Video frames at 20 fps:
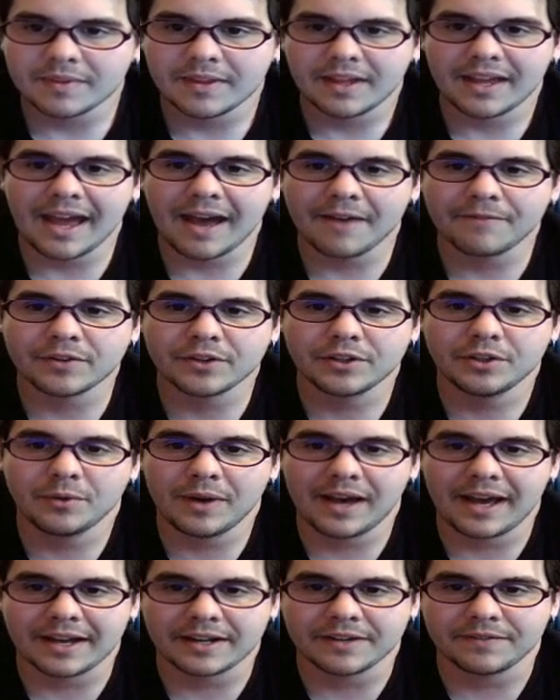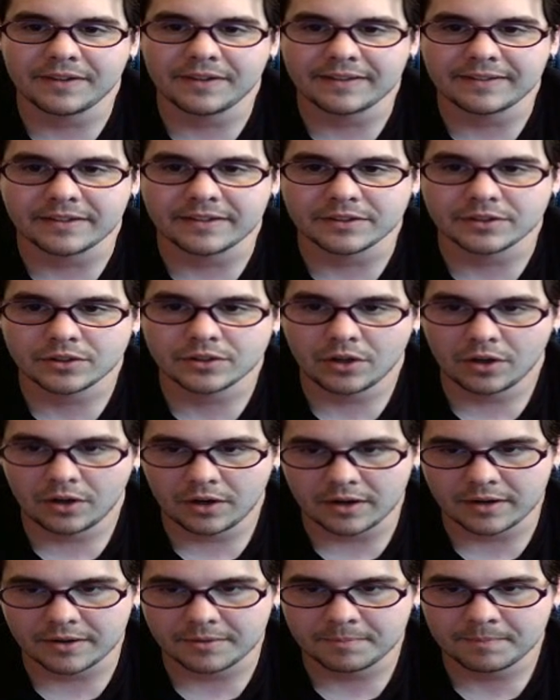after you activate this
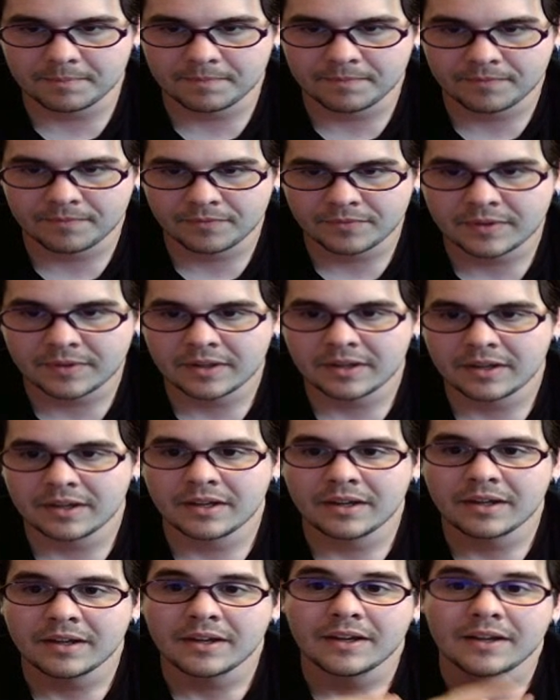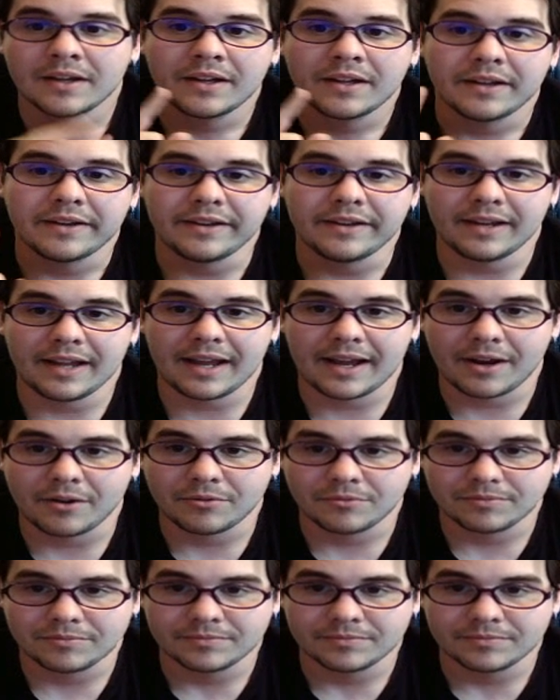card. Now,